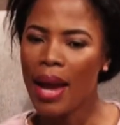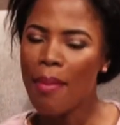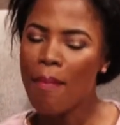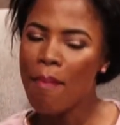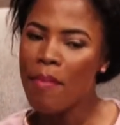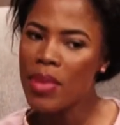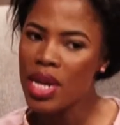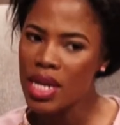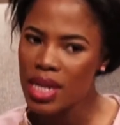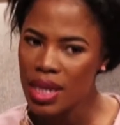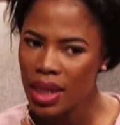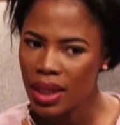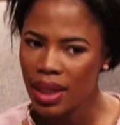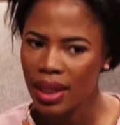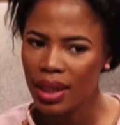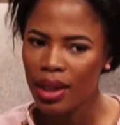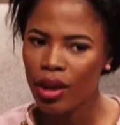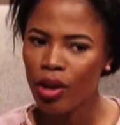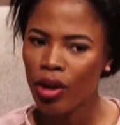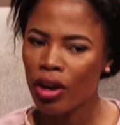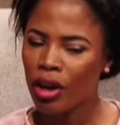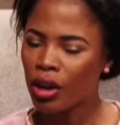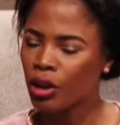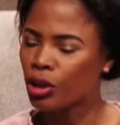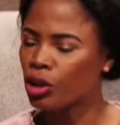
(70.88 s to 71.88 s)
I immediately
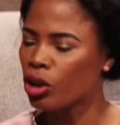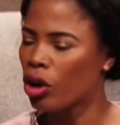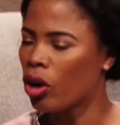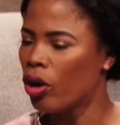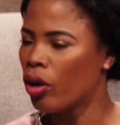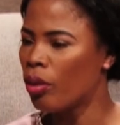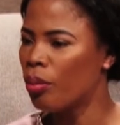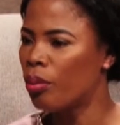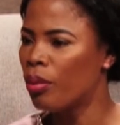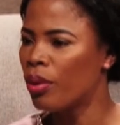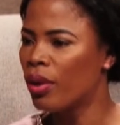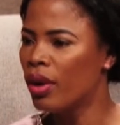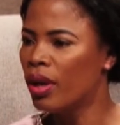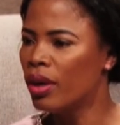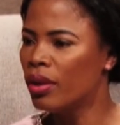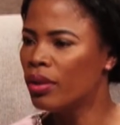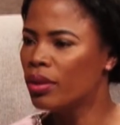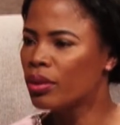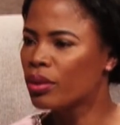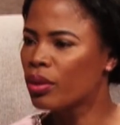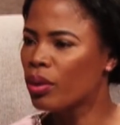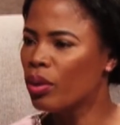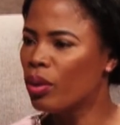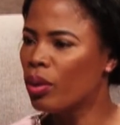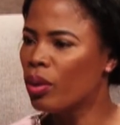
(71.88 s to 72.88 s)
got a job.
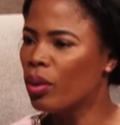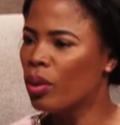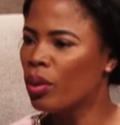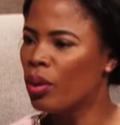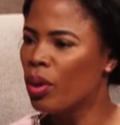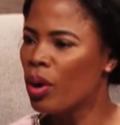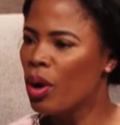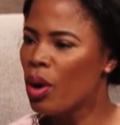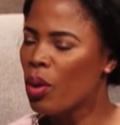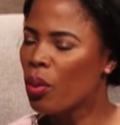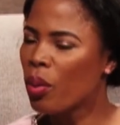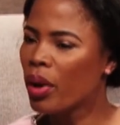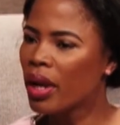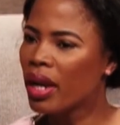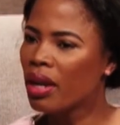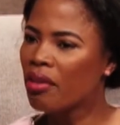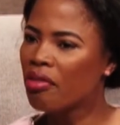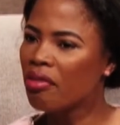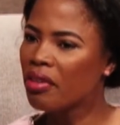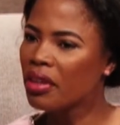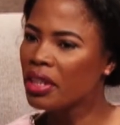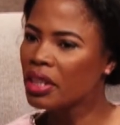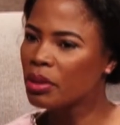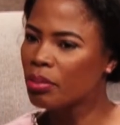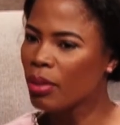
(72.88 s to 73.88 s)
So when I
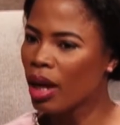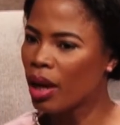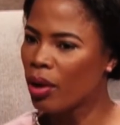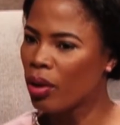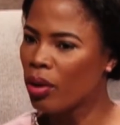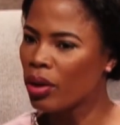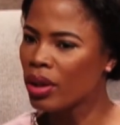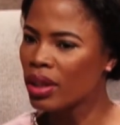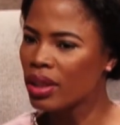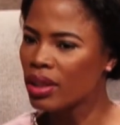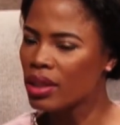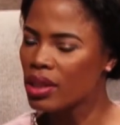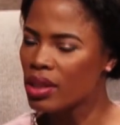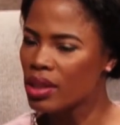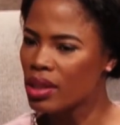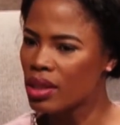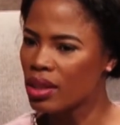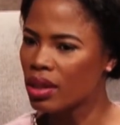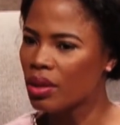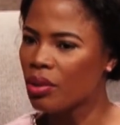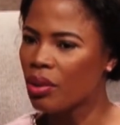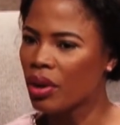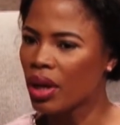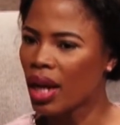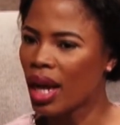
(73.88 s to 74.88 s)
finished my honors
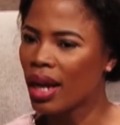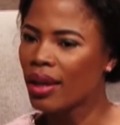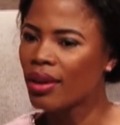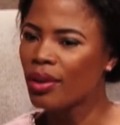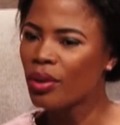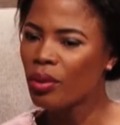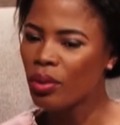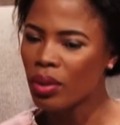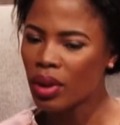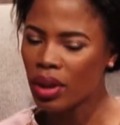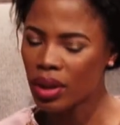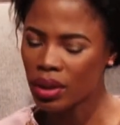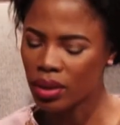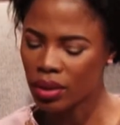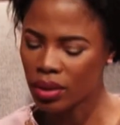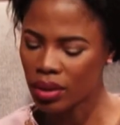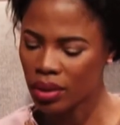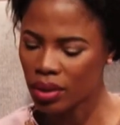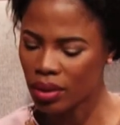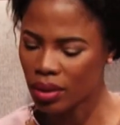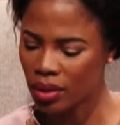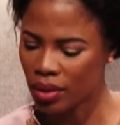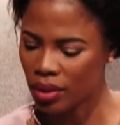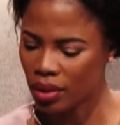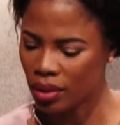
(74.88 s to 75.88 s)
degree, I knew that
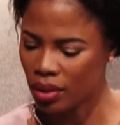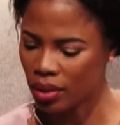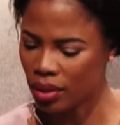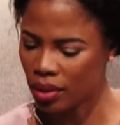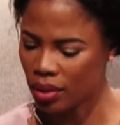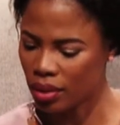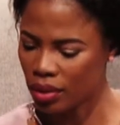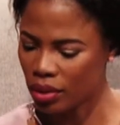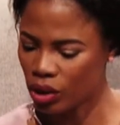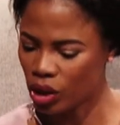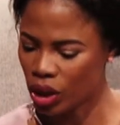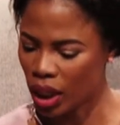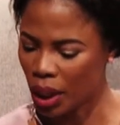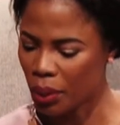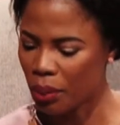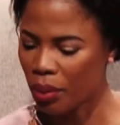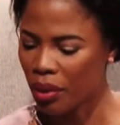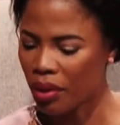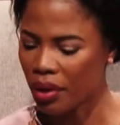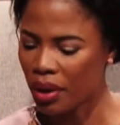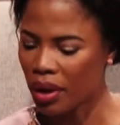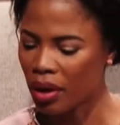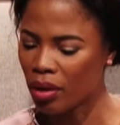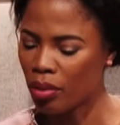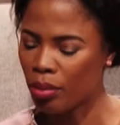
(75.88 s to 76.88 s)

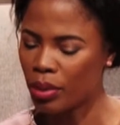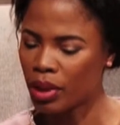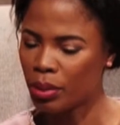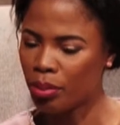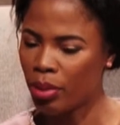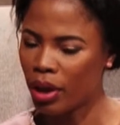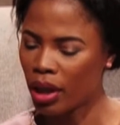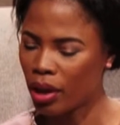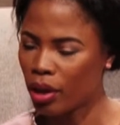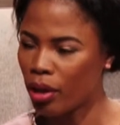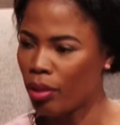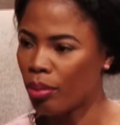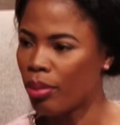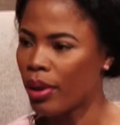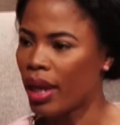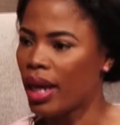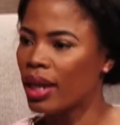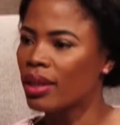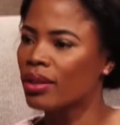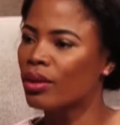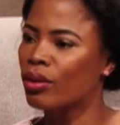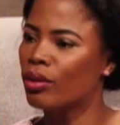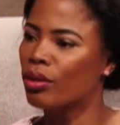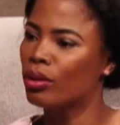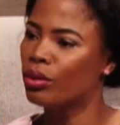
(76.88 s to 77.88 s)
January, you must pack your
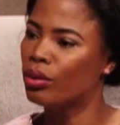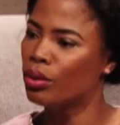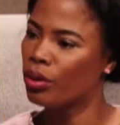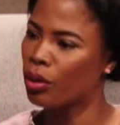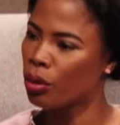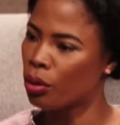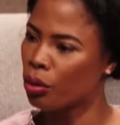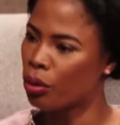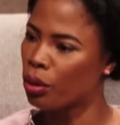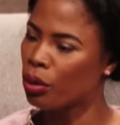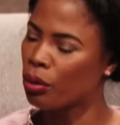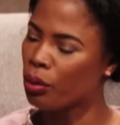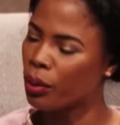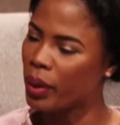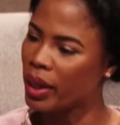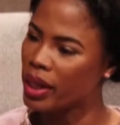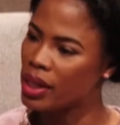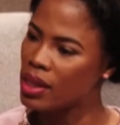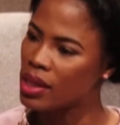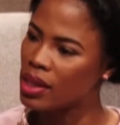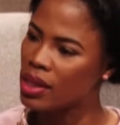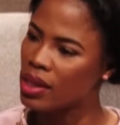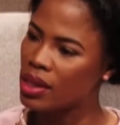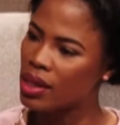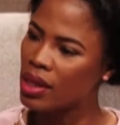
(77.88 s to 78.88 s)
bags, go to the
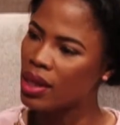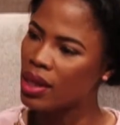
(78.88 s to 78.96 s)
Northwest